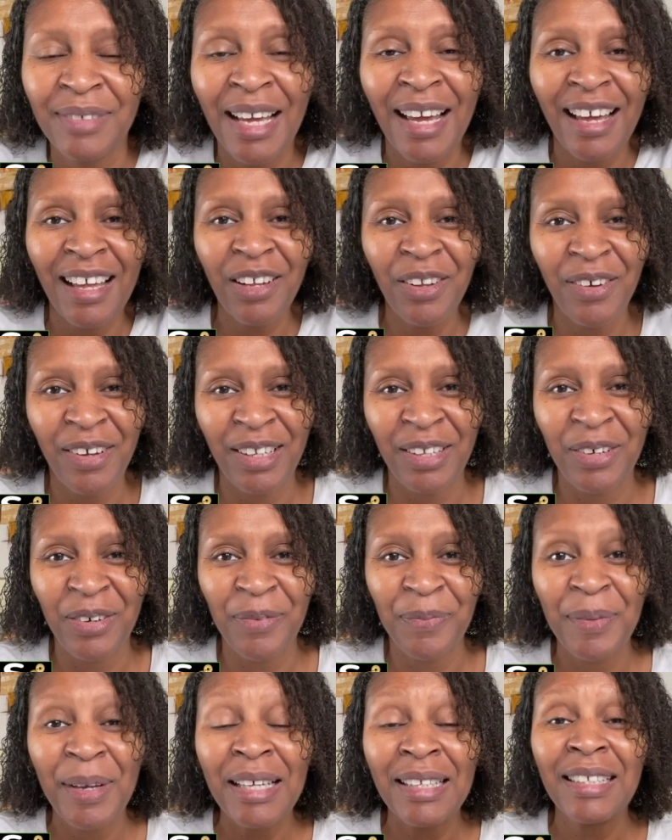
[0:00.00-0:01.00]
Hello, hello.
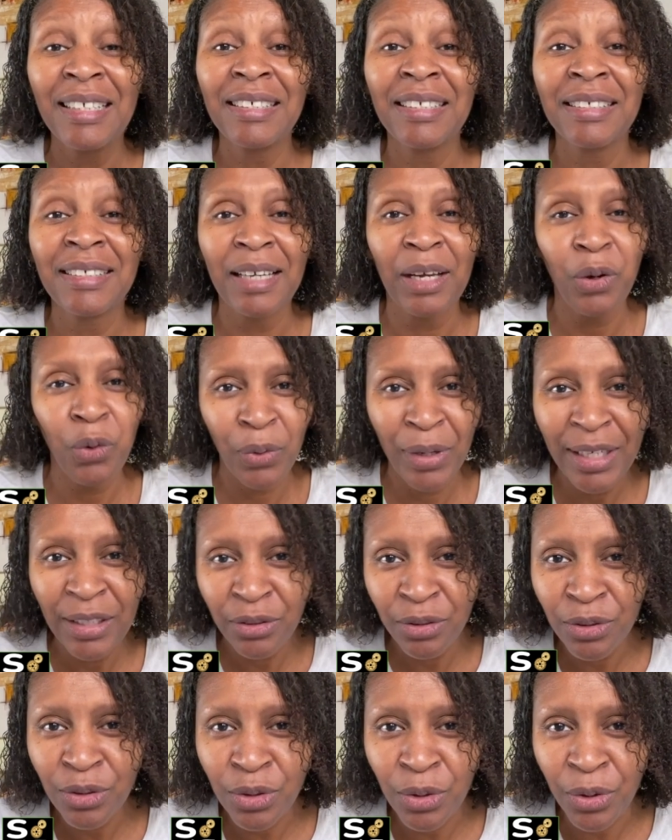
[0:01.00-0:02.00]
This is a quick
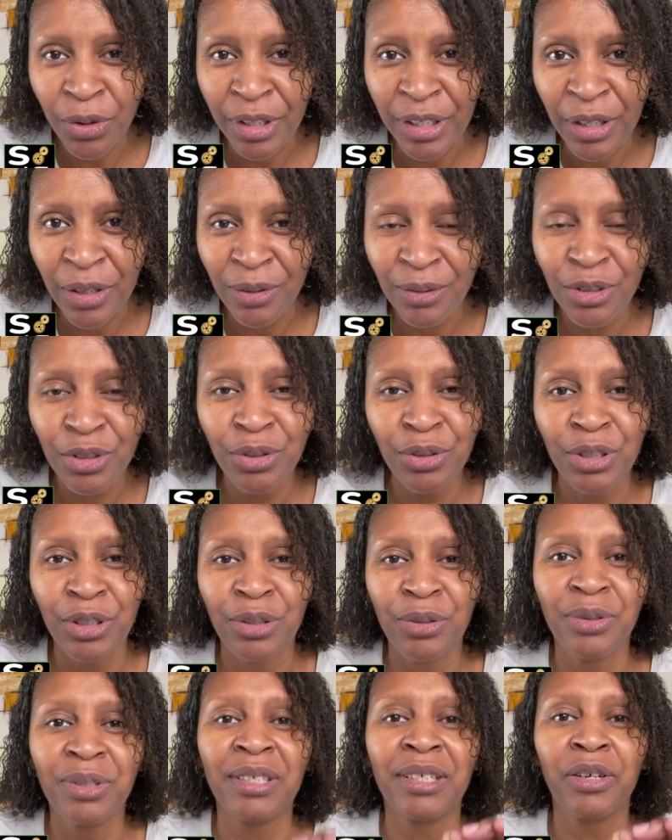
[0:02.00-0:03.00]
tutorial to
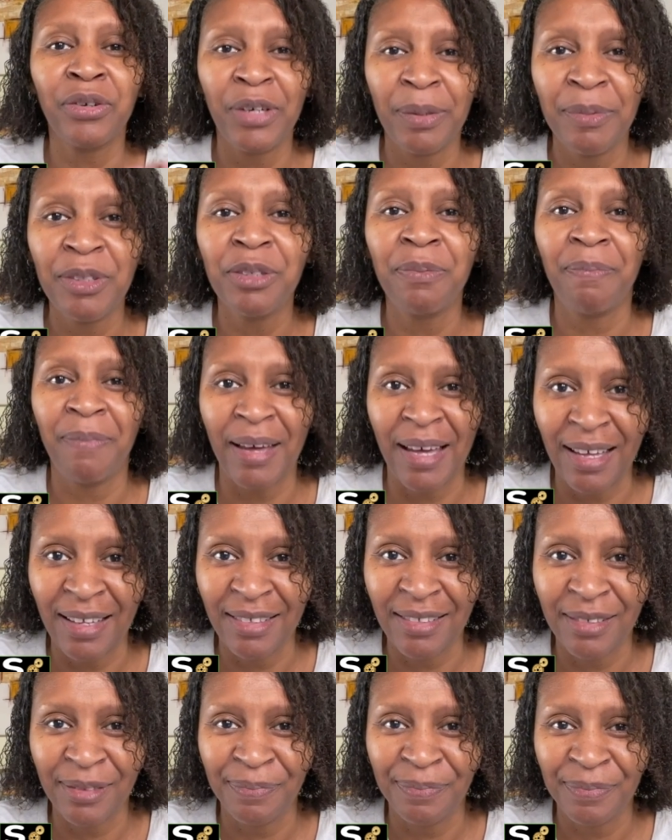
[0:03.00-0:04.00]
use CryptPad.
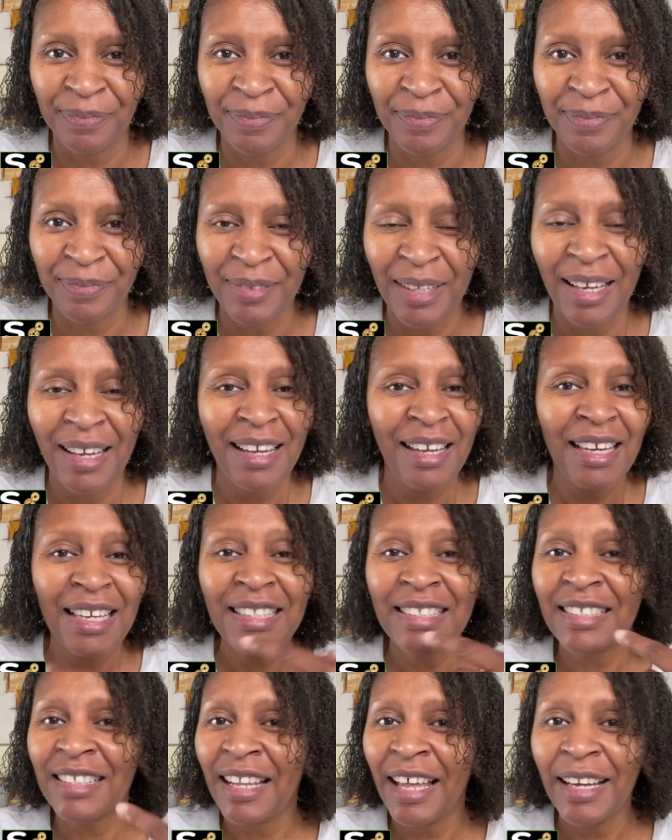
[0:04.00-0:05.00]

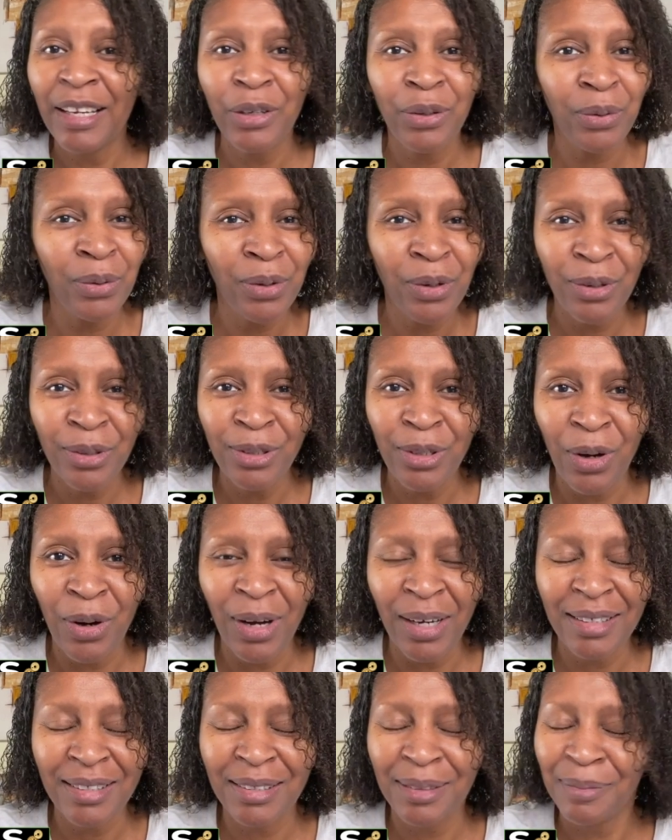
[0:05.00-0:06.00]
It's like Google
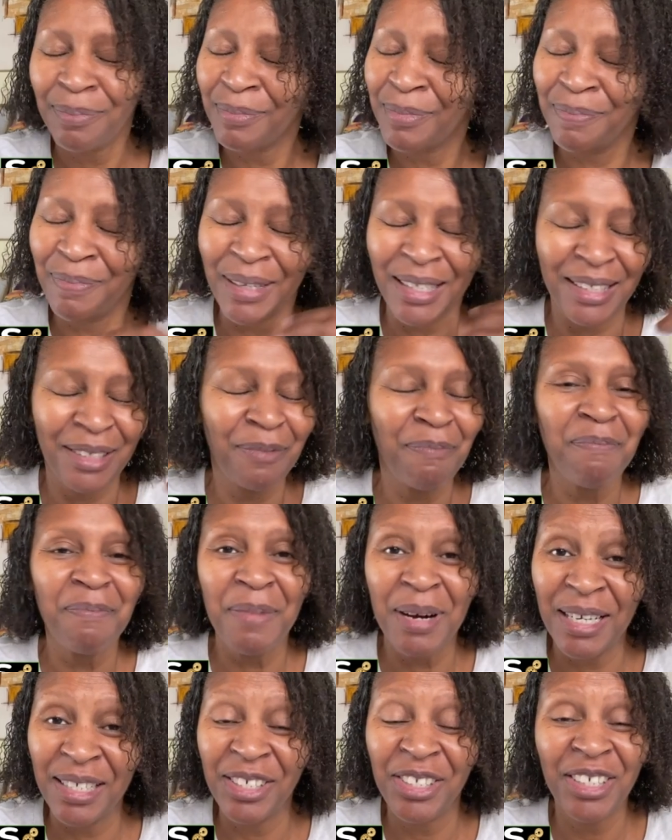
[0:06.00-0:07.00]
Docs, but
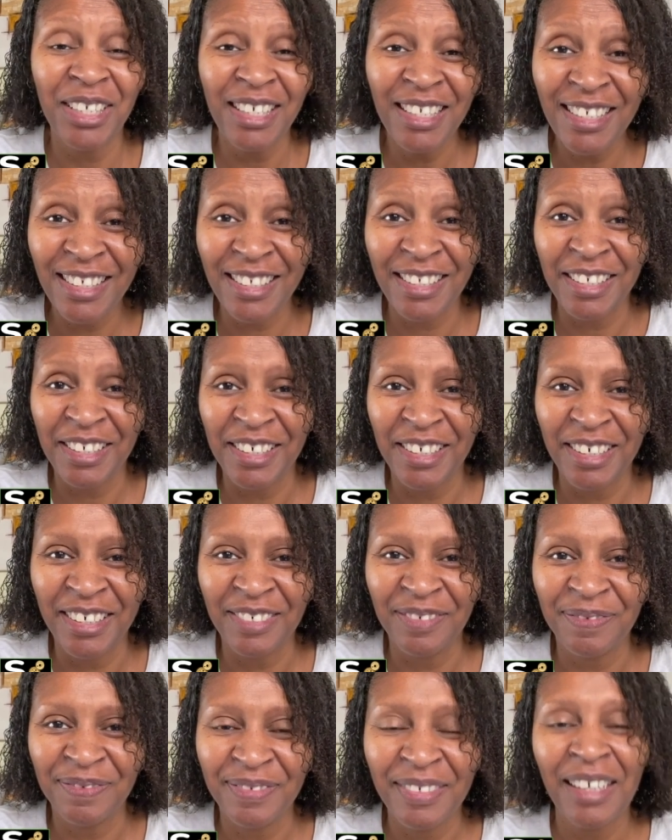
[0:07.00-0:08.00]
much easier.
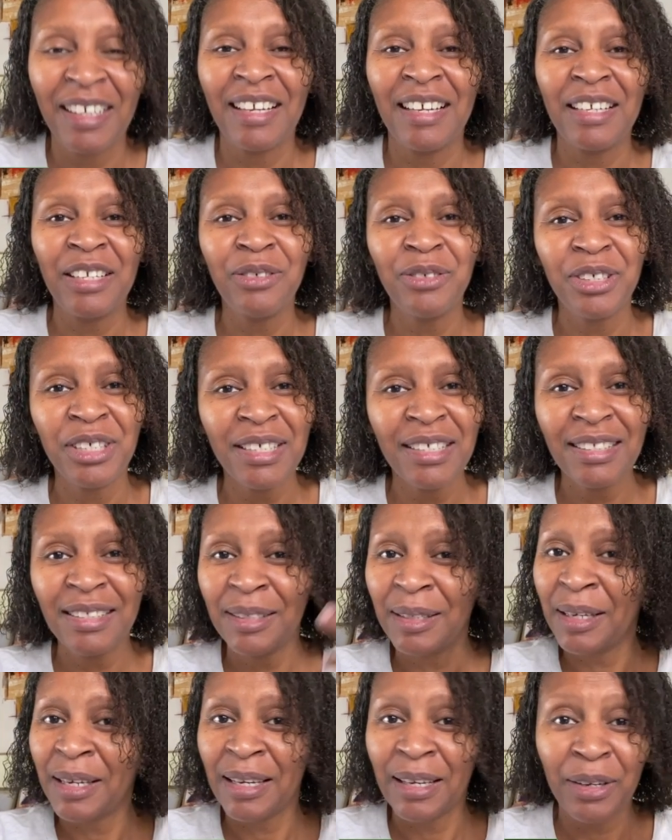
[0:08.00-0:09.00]
You
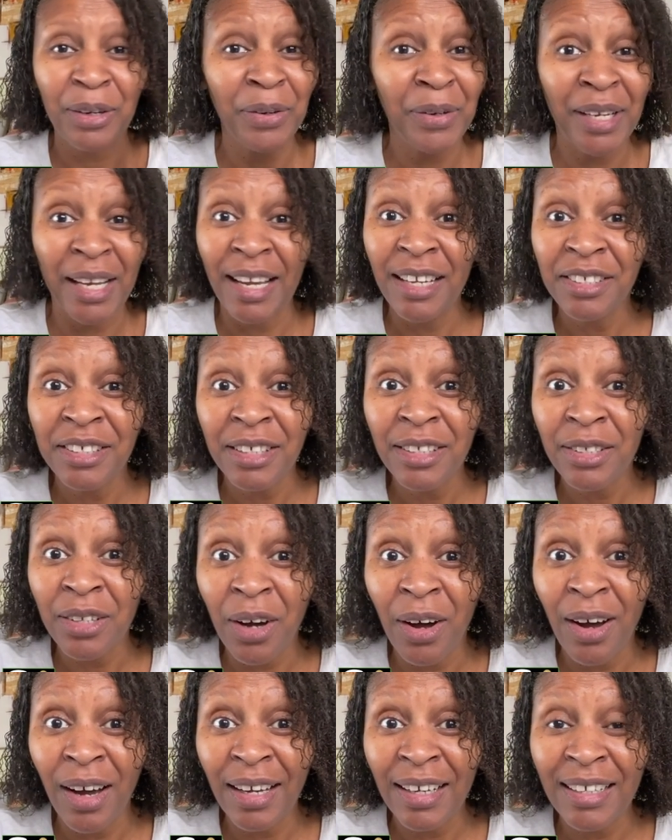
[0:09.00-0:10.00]
just create a
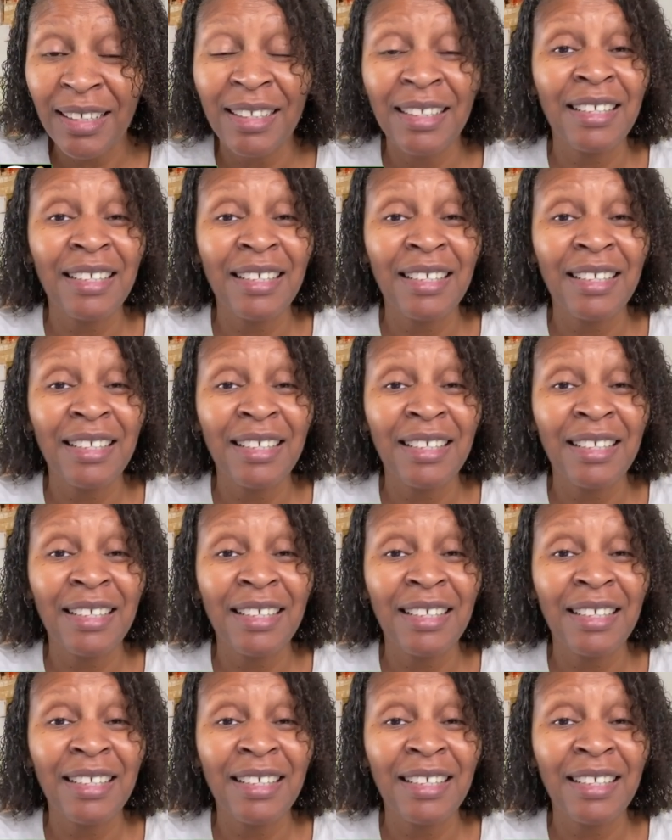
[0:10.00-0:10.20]
doc